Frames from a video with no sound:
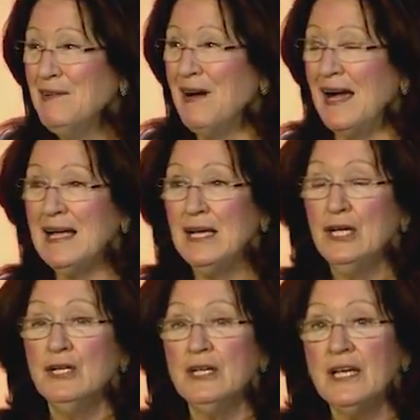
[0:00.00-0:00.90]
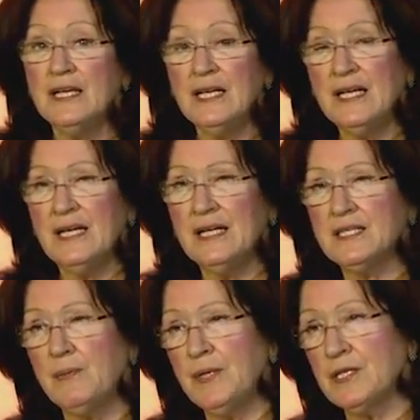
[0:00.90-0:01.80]
right? And it's a
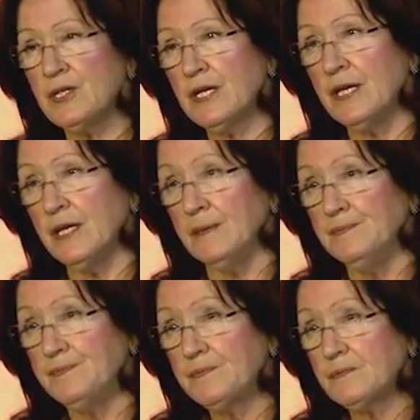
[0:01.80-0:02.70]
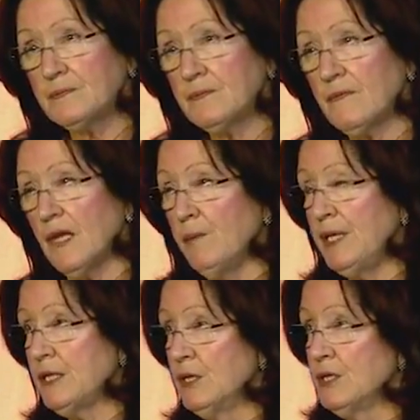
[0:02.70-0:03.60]
bit tricky
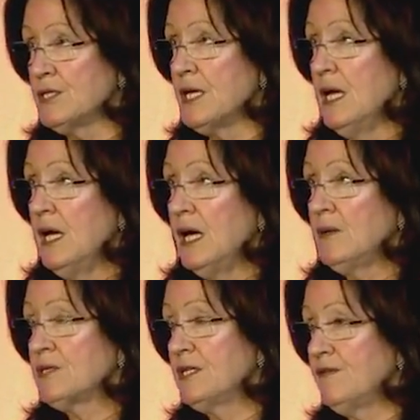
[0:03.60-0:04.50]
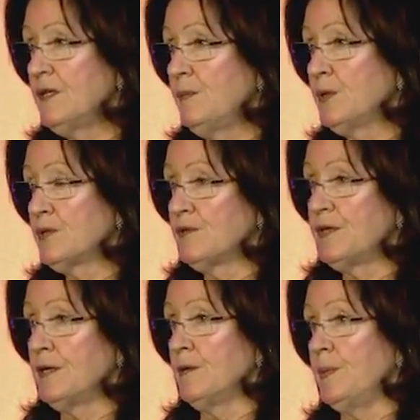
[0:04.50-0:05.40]
because I was given a book on
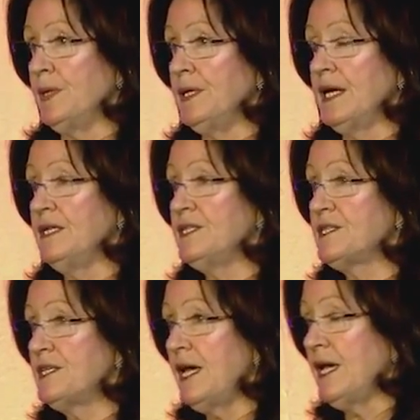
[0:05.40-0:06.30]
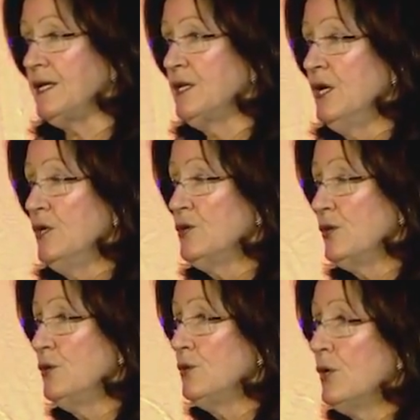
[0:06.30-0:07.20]
therapy and it said that
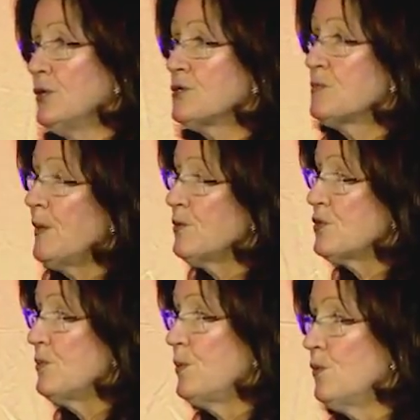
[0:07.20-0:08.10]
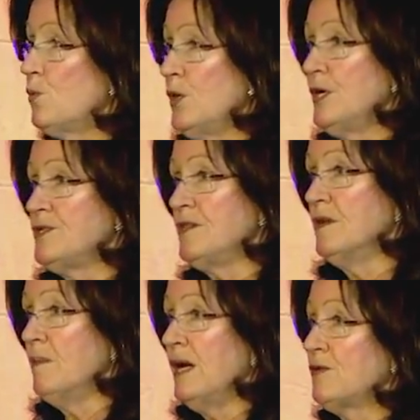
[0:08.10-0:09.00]
you're not supposed to put words in the
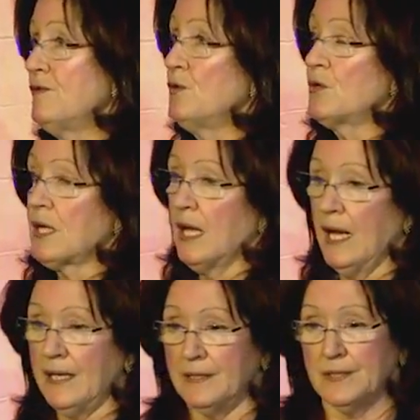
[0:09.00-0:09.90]
mouth of your client.